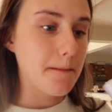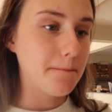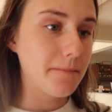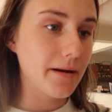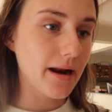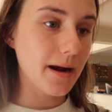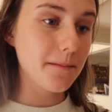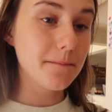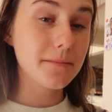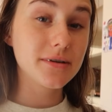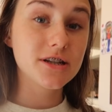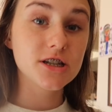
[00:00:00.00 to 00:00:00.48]

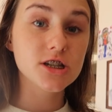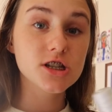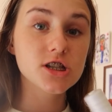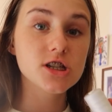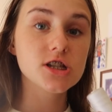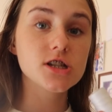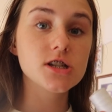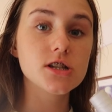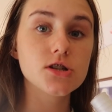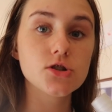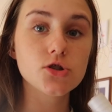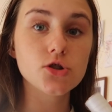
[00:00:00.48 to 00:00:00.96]
but I'm
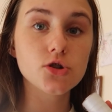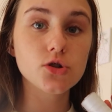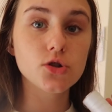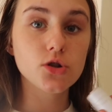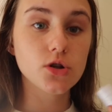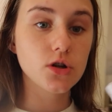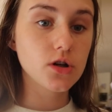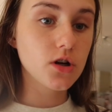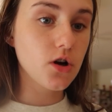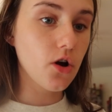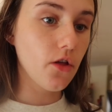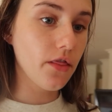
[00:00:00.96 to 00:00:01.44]
just
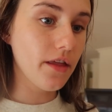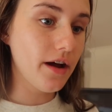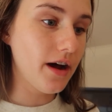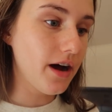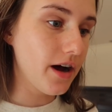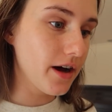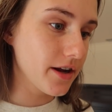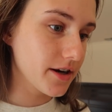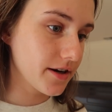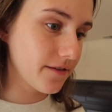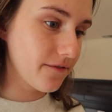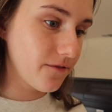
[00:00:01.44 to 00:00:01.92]
on the
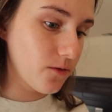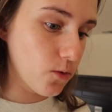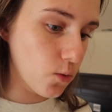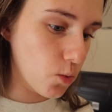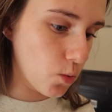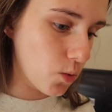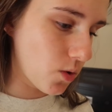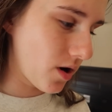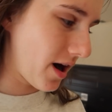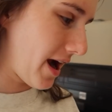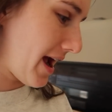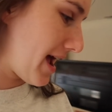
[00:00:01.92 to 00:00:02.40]
hunt
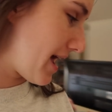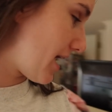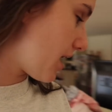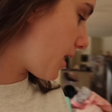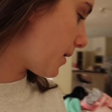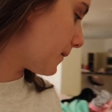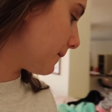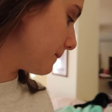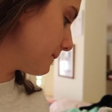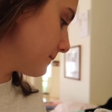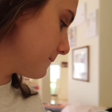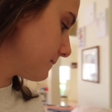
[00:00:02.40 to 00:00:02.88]
for a
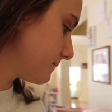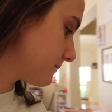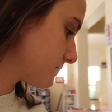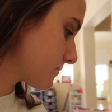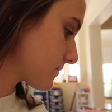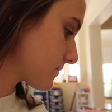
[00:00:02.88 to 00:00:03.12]
um,